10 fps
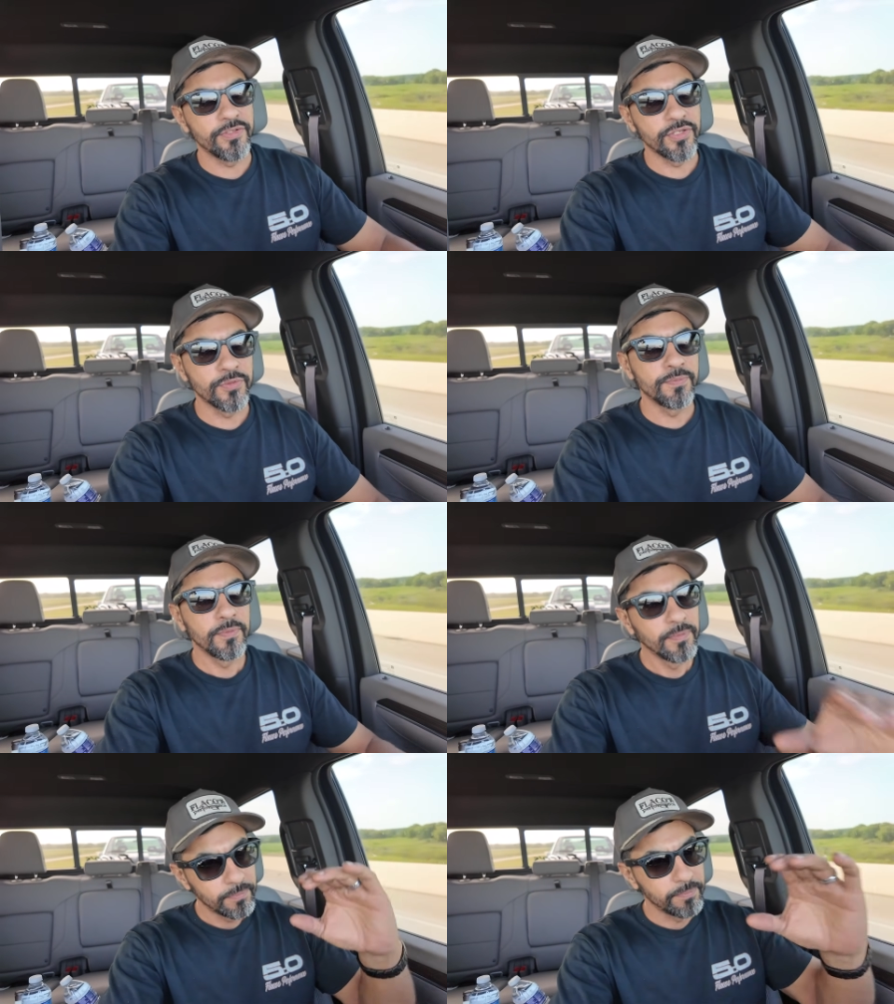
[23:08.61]
just
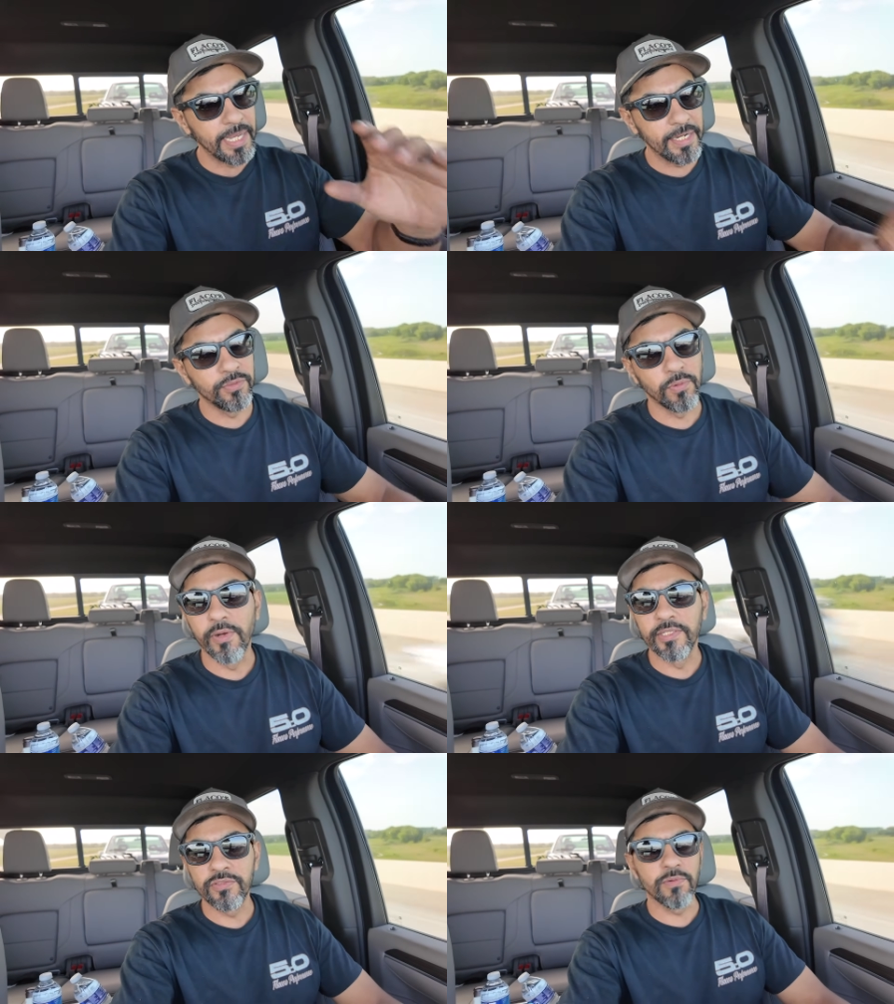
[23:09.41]
made it to where
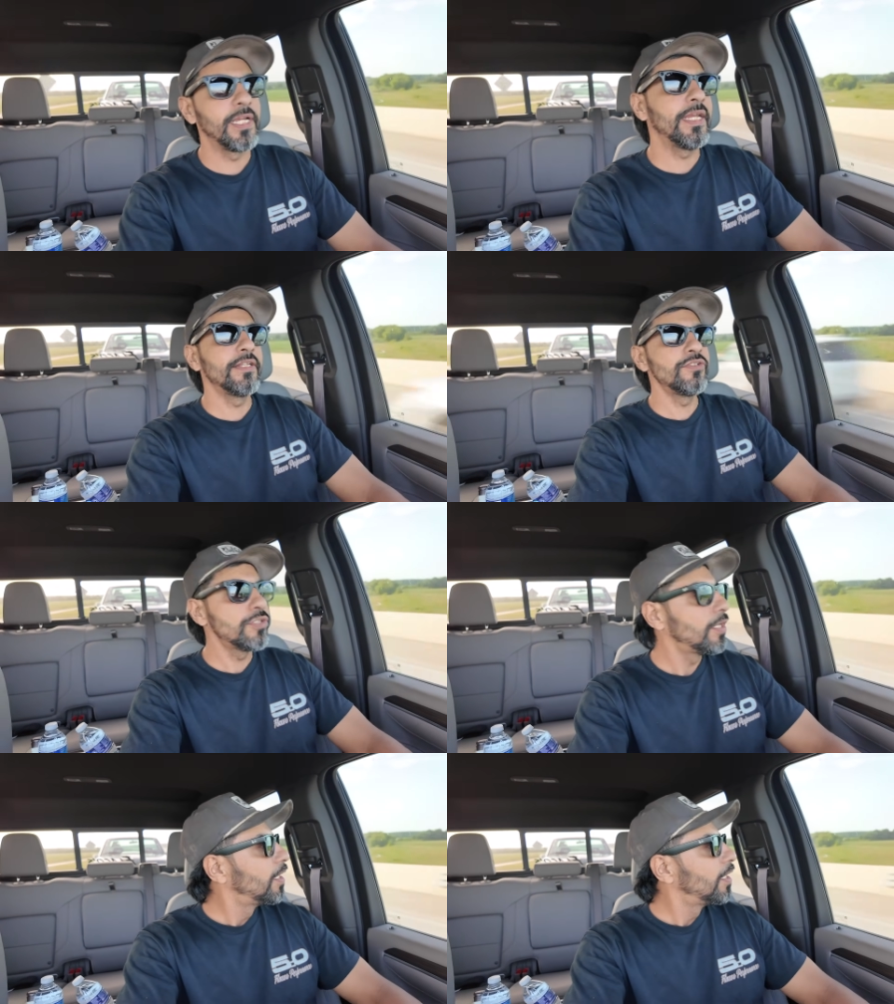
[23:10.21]
it's 3-inch.